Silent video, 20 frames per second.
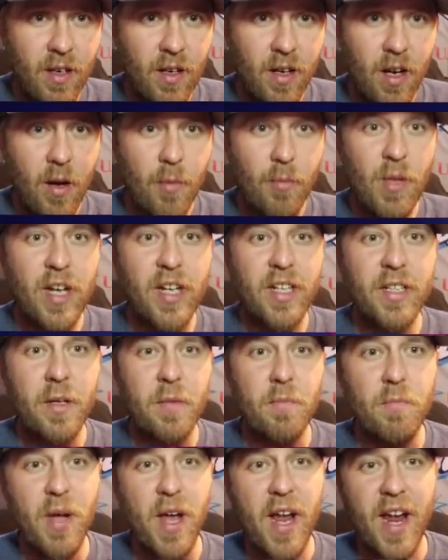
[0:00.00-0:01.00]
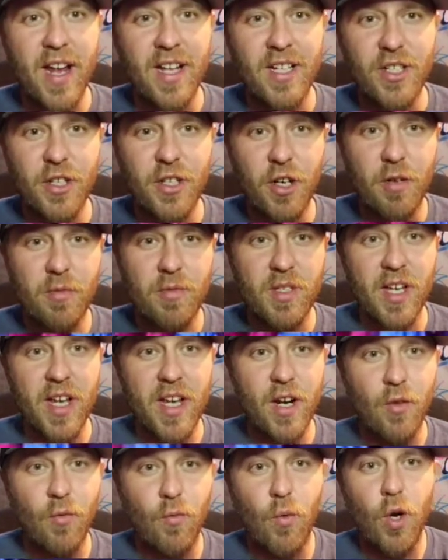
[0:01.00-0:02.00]
I'm liking them pants, you know what I'm saying?
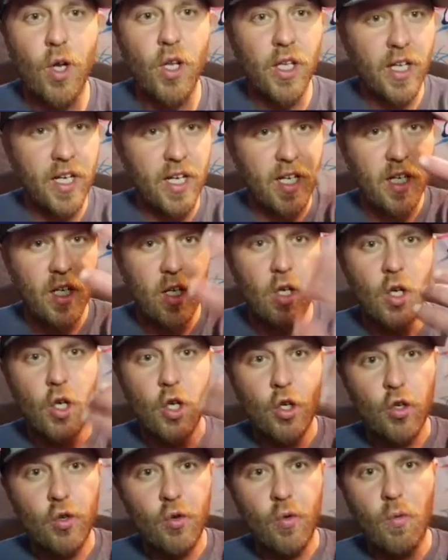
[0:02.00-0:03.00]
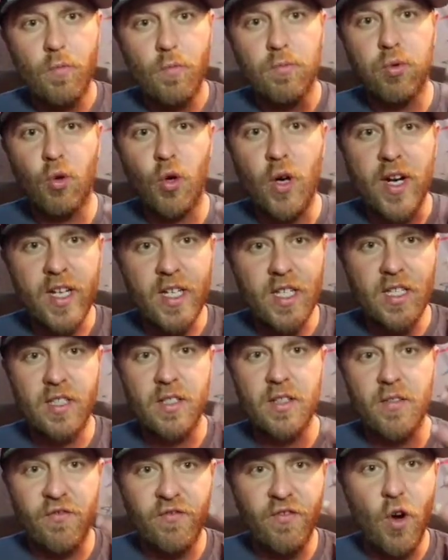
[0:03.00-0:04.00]
It really brings
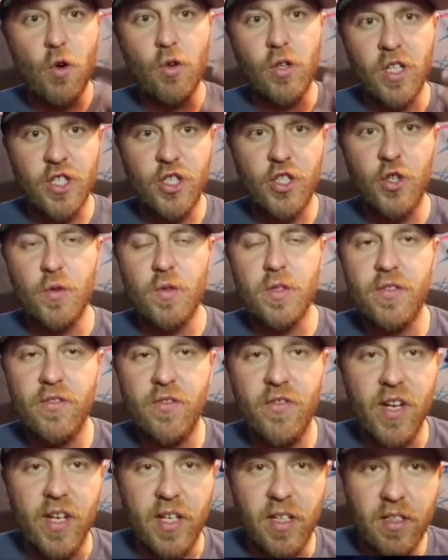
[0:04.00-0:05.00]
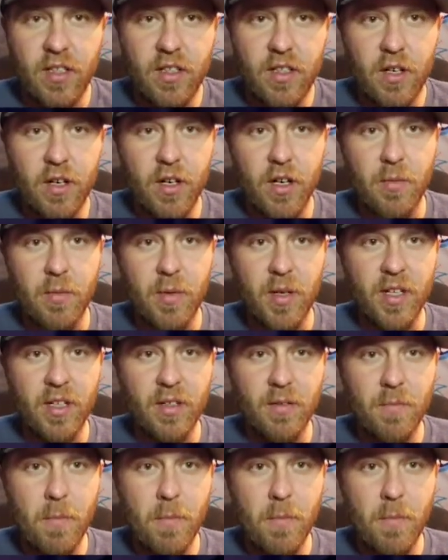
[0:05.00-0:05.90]
focus to his feet, you know what I mean?